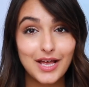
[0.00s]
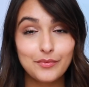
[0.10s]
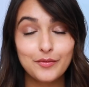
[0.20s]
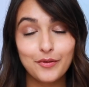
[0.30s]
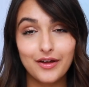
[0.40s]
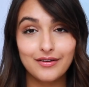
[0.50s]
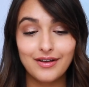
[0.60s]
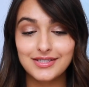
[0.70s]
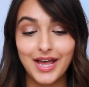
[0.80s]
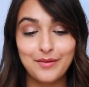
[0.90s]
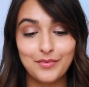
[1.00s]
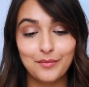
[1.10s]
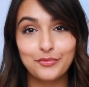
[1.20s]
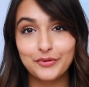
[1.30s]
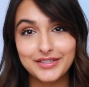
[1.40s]
couple of products. I'm
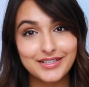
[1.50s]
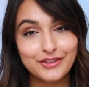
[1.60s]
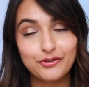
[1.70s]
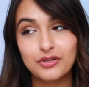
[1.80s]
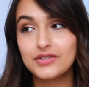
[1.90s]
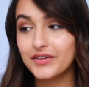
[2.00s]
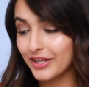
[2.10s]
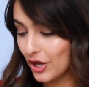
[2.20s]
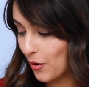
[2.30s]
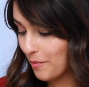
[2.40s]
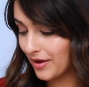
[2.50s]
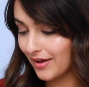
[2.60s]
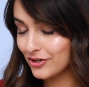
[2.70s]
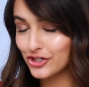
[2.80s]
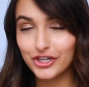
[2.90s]
breezing through this video,
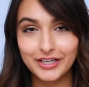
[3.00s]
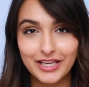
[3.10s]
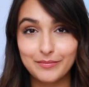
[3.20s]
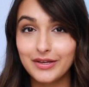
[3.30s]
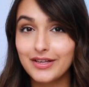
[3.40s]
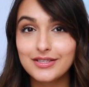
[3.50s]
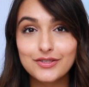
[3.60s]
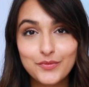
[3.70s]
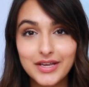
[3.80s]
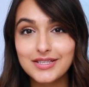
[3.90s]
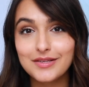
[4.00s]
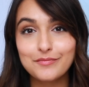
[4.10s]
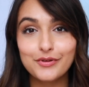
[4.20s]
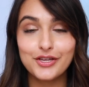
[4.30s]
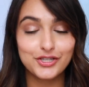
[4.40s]
but just trying to keep it sweet,
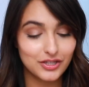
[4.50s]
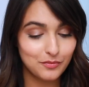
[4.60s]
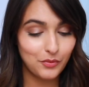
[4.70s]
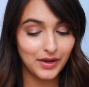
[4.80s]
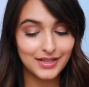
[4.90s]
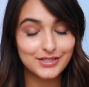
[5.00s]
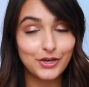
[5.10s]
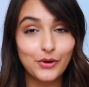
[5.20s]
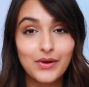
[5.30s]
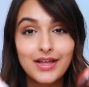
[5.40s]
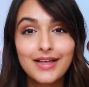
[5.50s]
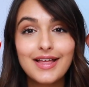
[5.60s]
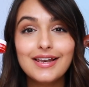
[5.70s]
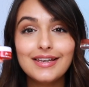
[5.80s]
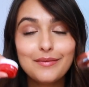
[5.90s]
simple, and to the point. So
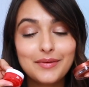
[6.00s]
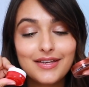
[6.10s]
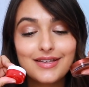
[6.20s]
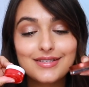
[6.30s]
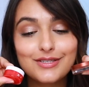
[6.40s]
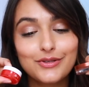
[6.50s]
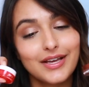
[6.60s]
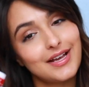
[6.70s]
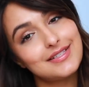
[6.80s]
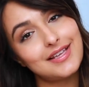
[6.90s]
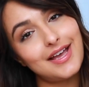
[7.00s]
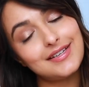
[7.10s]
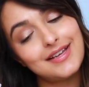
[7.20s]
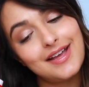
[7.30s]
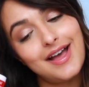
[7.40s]
lippies. So like I
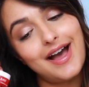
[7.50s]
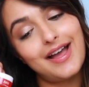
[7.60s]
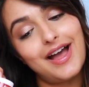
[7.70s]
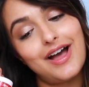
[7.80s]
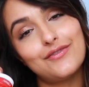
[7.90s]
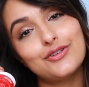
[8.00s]
said, I have